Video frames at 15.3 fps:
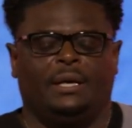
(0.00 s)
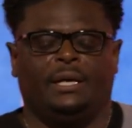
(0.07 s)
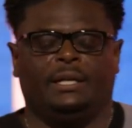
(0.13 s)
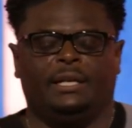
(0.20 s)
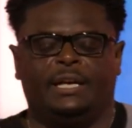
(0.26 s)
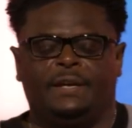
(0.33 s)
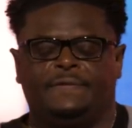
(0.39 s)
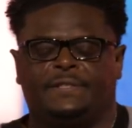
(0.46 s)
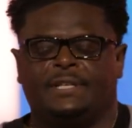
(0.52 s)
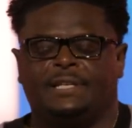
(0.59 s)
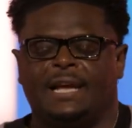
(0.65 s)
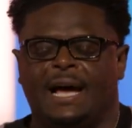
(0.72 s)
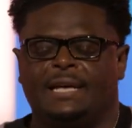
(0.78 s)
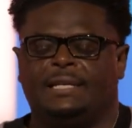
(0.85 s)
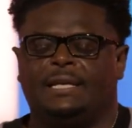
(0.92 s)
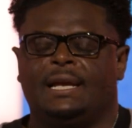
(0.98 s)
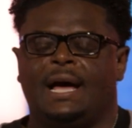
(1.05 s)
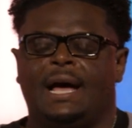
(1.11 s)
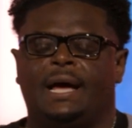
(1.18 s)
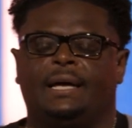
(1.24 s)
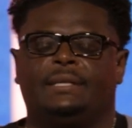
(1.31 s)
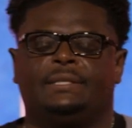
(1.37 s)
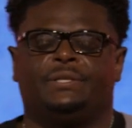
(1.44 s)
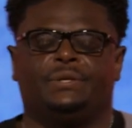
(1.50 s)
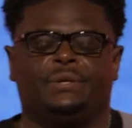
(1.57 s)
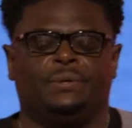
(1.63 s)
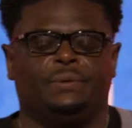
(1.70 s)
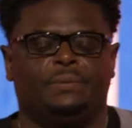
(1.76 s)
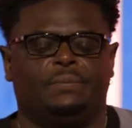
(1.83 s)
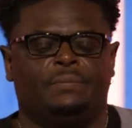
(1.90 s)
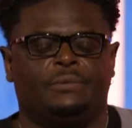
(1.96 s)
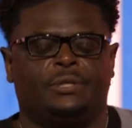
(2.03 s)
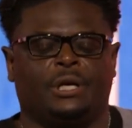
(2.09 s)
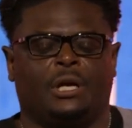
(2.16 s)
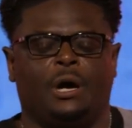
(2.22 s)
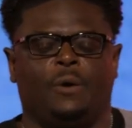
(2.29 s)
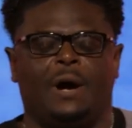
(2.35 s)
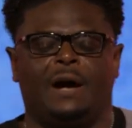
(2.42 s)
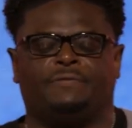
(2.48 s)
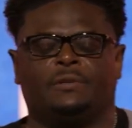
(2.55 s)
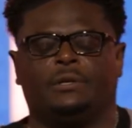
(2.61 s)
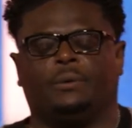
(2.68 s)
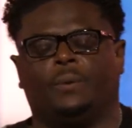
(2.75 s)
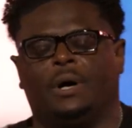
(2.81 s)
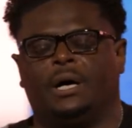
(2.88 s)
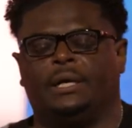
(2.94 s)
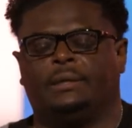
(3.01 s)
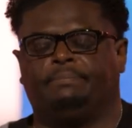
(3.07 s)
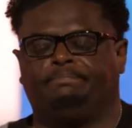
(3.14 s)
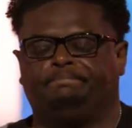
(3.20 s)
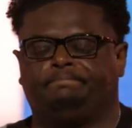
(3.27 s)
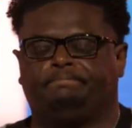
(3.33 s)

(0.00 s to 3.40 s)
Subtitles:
He leaves the 99 to go after the one.